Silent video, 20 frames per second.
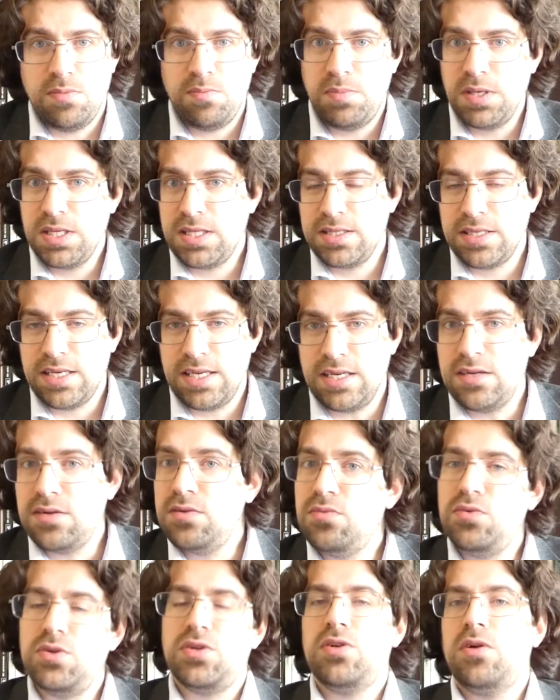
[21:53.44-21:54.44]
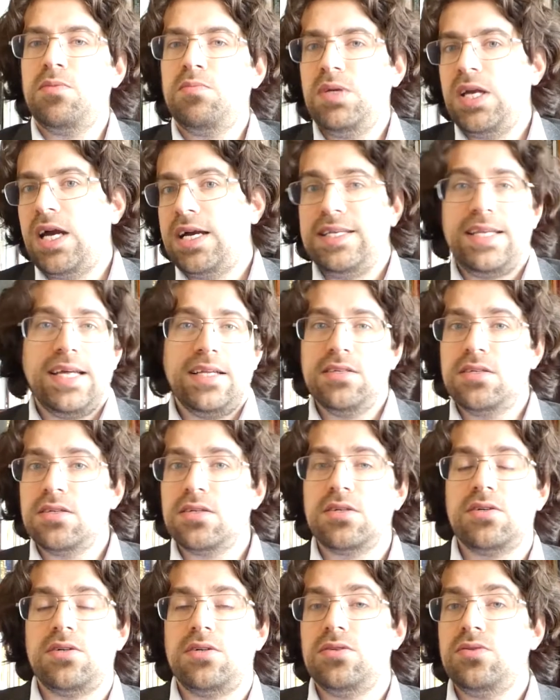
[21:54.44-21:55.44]
building would not be
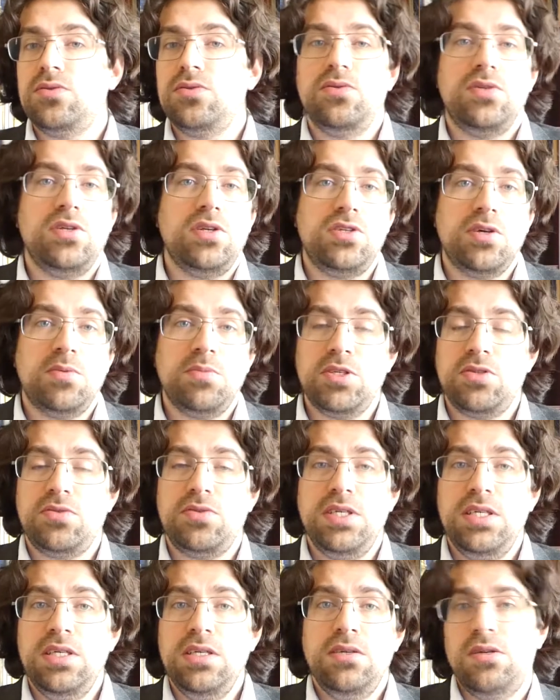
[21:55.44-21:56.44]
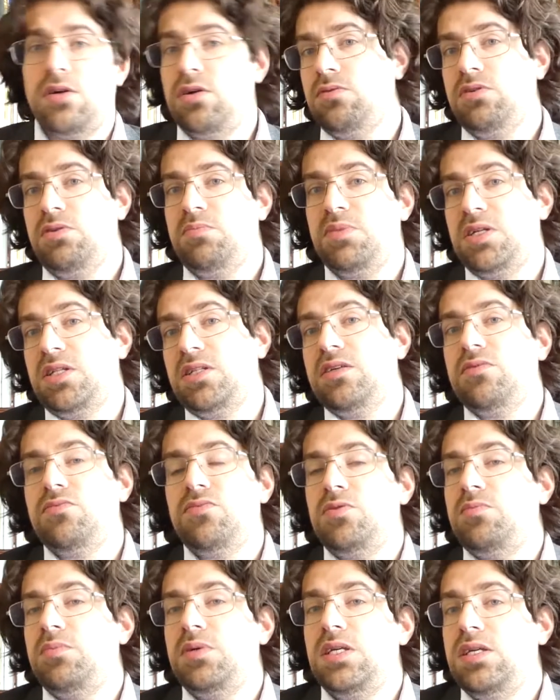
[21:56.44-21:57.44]
identical to the geometry. No, the building
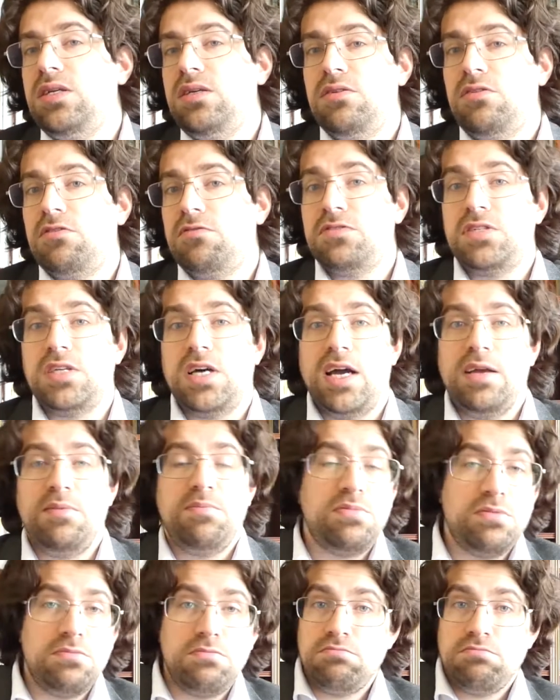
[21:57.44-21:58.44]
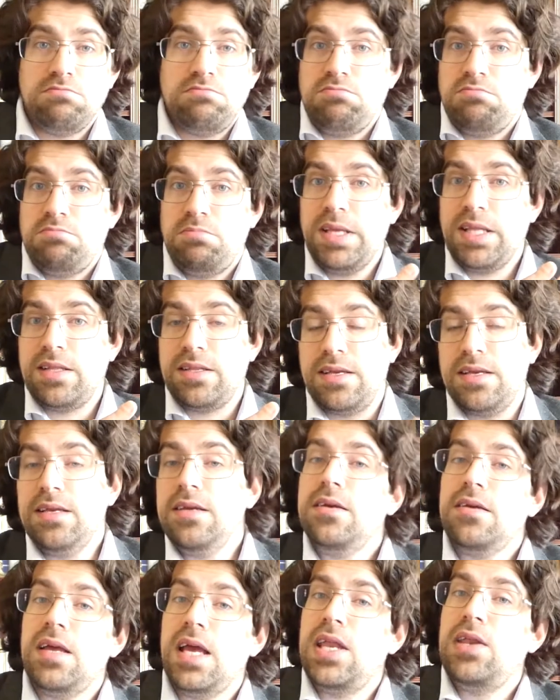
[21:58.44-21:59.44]
would be of type building
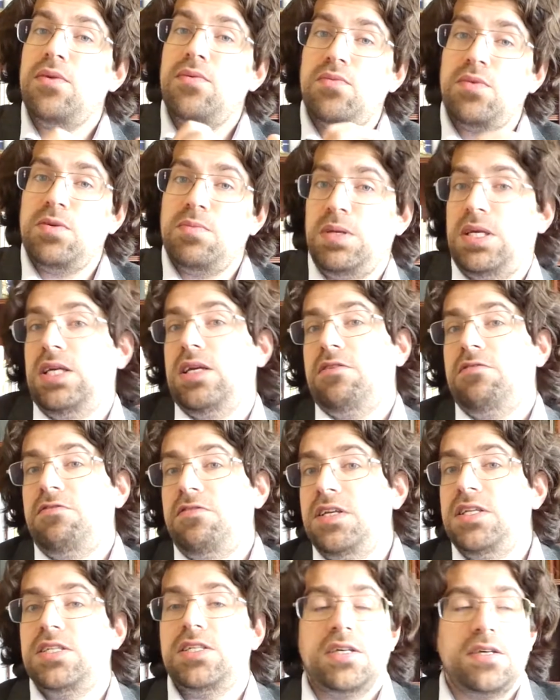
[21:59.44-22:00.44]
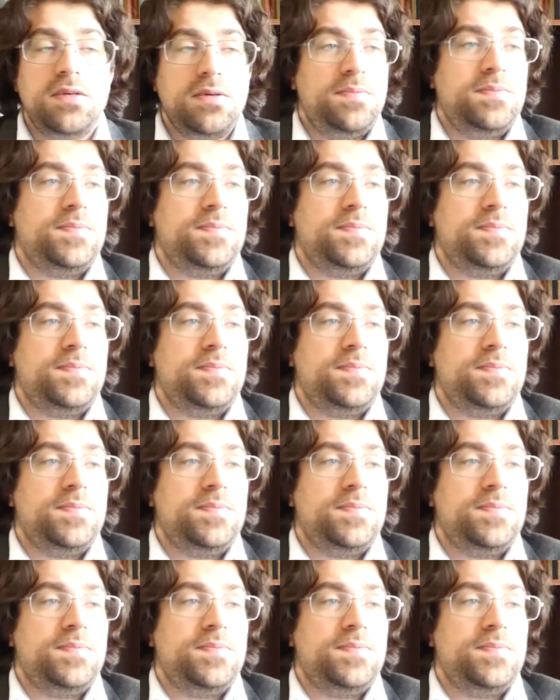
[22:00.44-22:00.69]
and would be a feature.